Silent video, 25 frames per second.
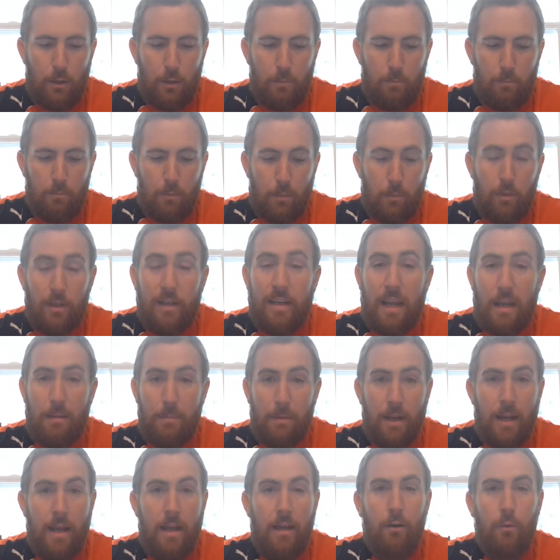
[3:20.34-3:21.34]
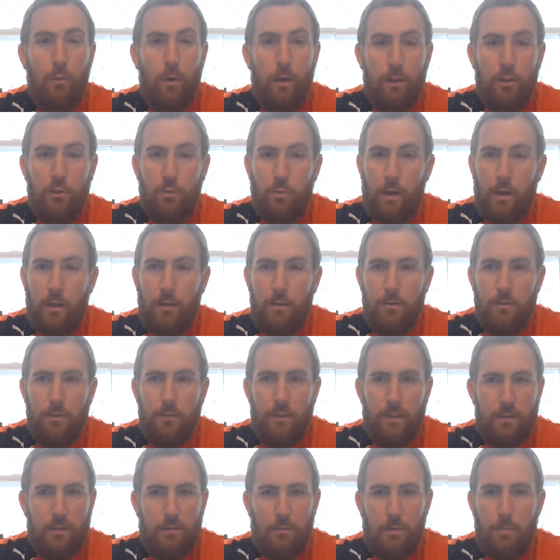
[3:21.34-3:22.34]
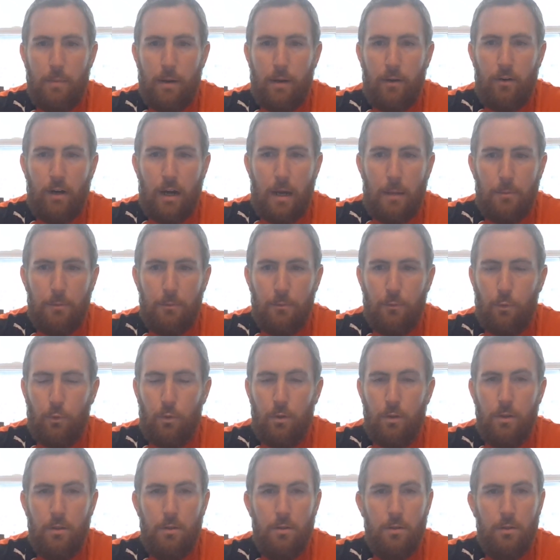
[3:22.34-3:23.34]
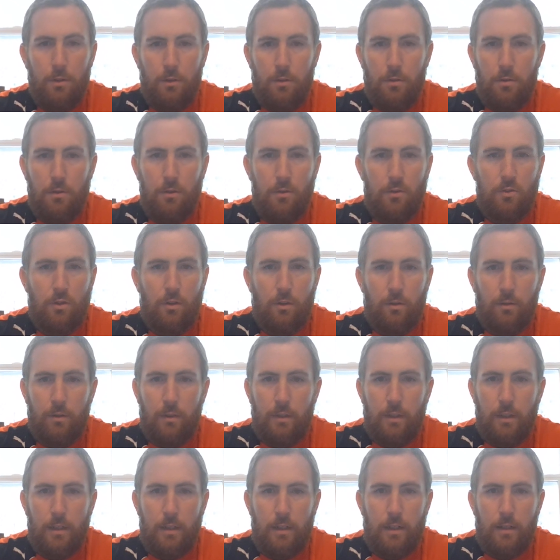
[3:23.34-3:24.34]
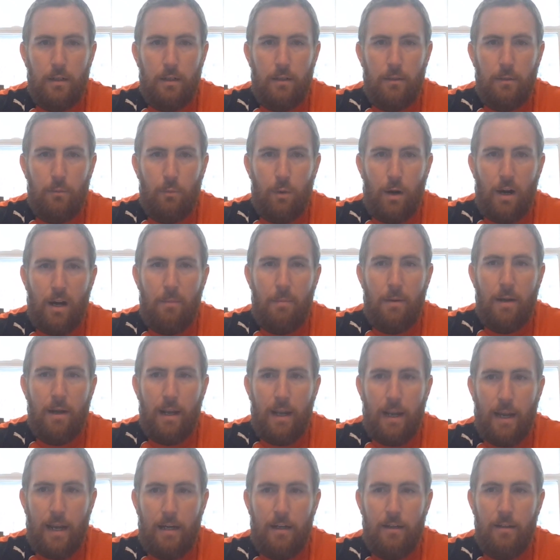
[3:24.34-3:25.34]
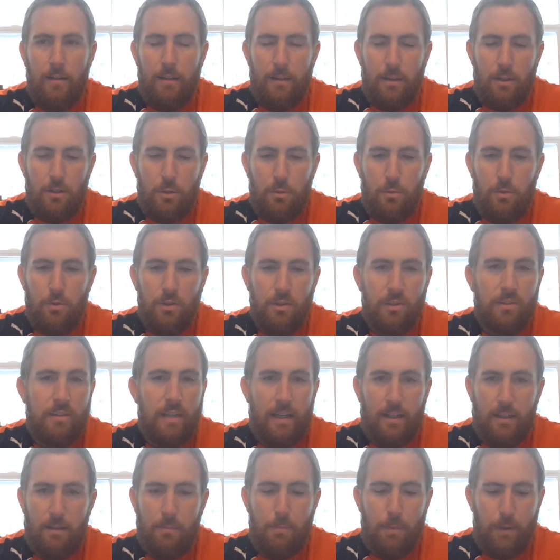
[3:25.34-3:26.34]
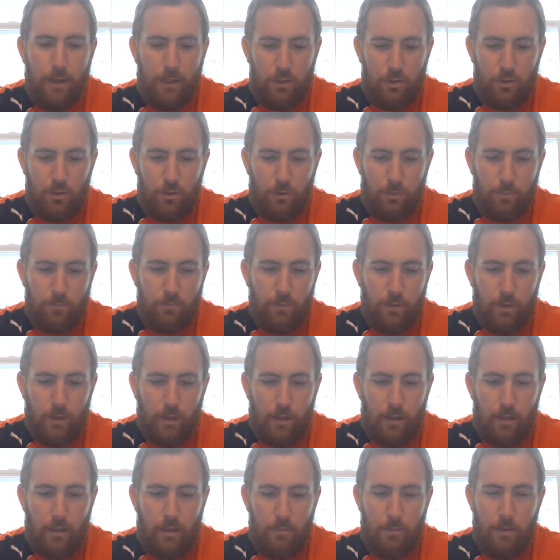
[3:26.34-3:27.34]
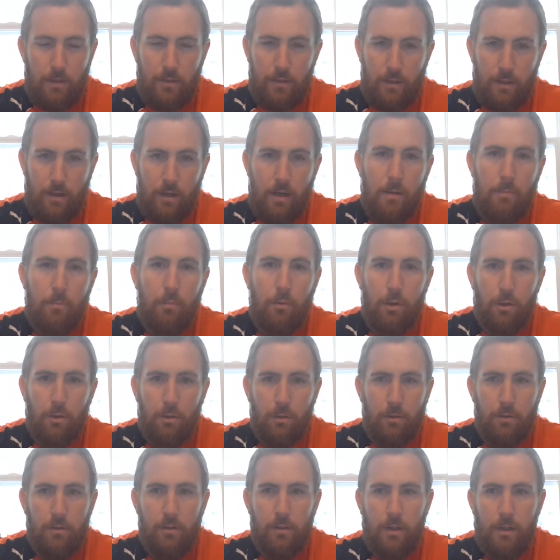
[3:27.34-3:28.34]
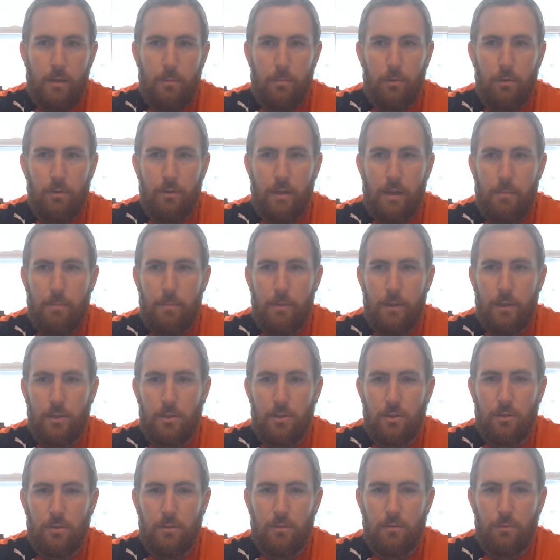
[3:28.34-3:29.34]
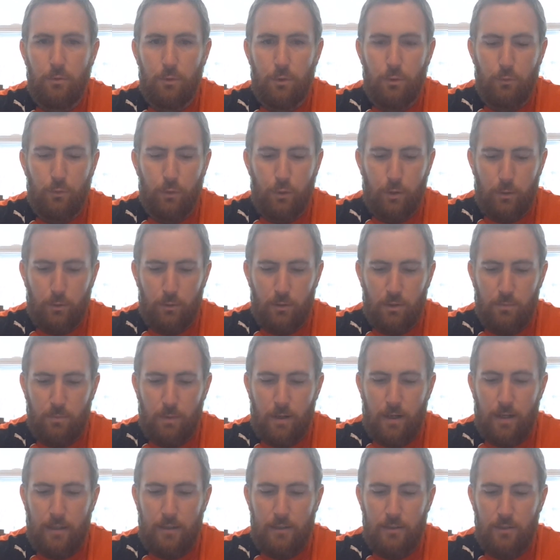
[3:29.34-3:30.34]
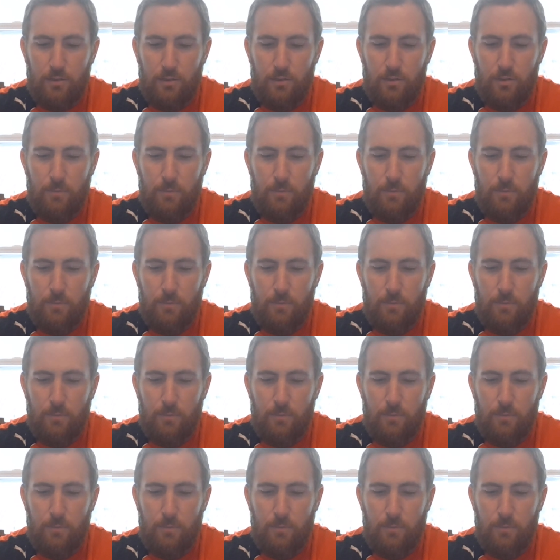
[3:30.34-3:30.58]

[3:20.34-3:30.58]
Remember, it can be handwritten as well, so if that's going to be a better option for you, you can certainly write it by hand, and then you would just take a picture and then upload that picture for your response.